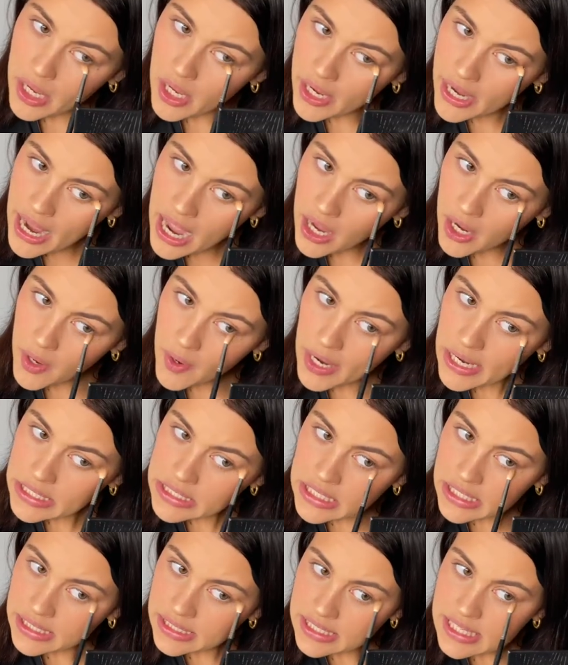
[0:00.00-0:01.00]
God, how
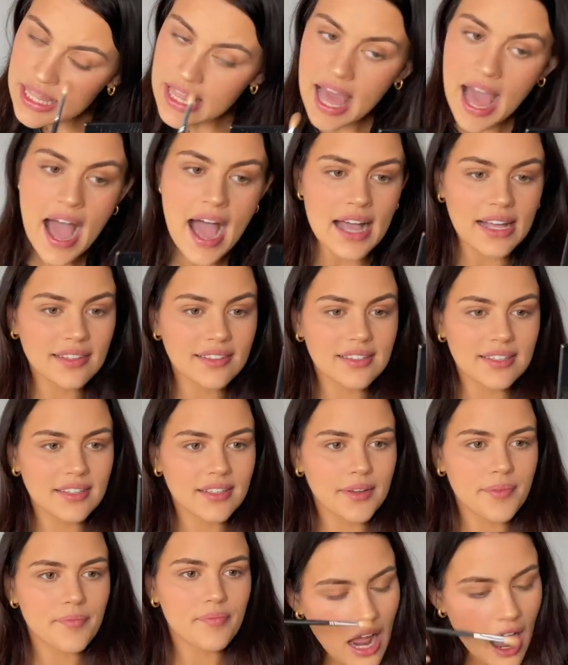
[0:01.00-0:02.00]
crazy is that?
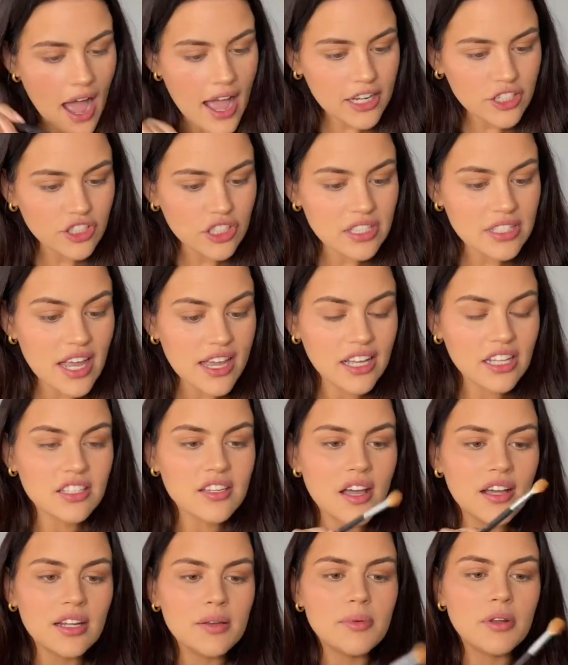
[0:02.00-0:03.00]
I actually take a
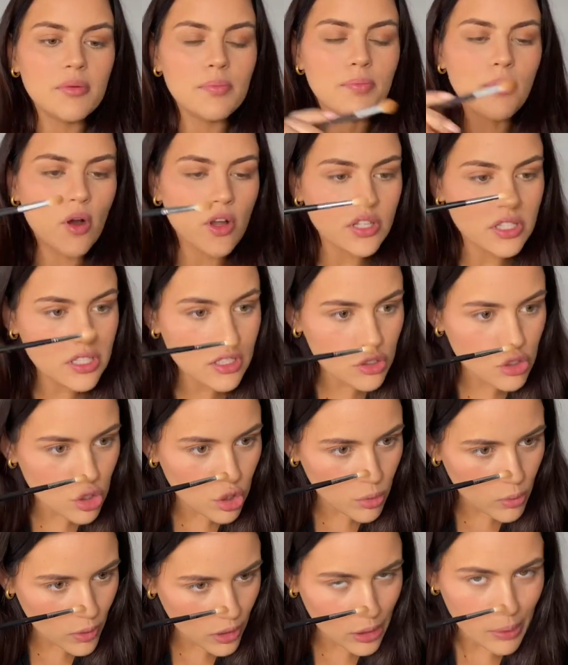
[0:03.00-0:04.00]
tiny bit of bronzer
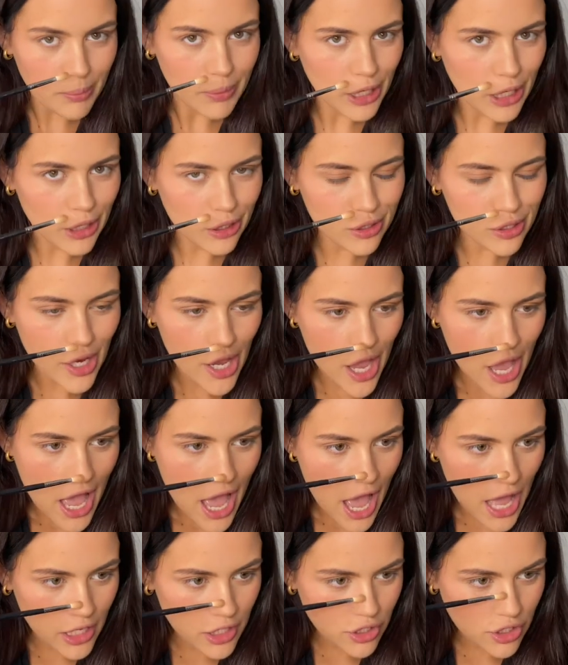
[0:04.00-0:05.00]
too while I'm at it
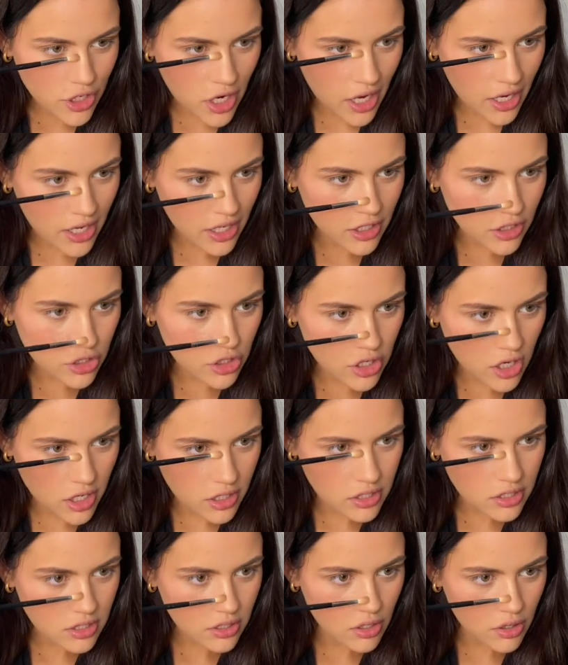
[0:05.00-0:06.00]
and chuck it
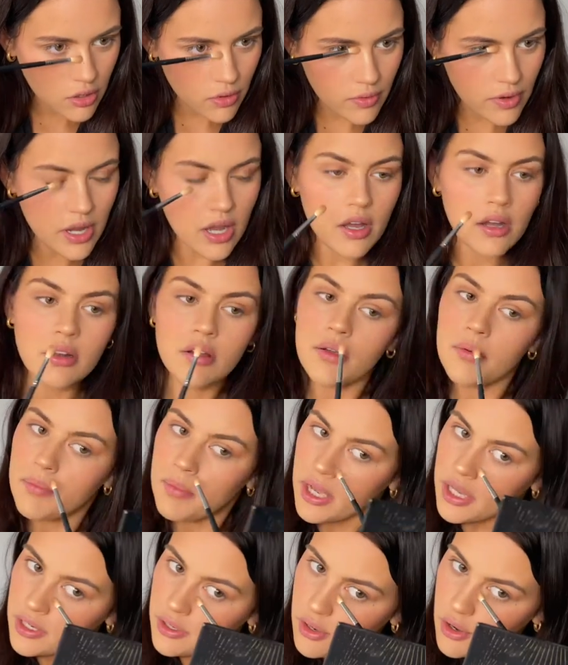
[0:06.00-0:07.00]
just around
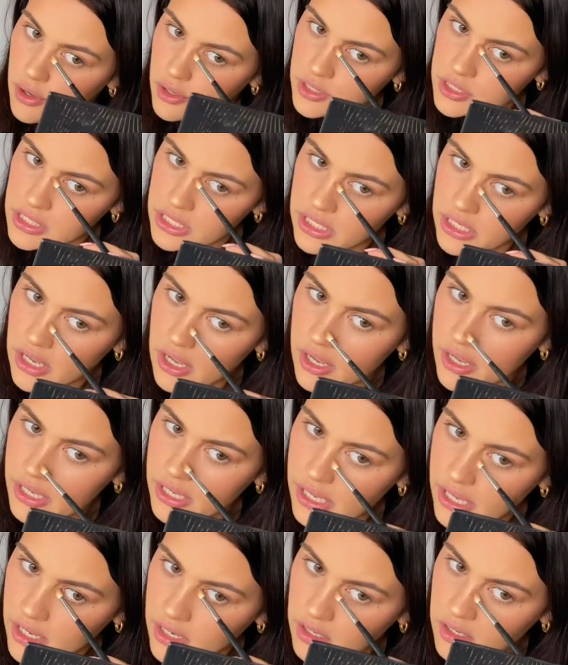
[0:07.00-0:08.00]
my nose here
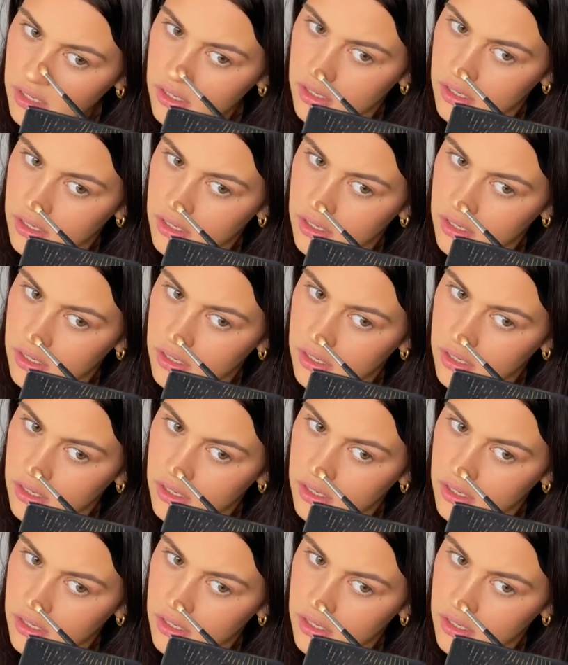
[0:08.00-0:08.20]
again.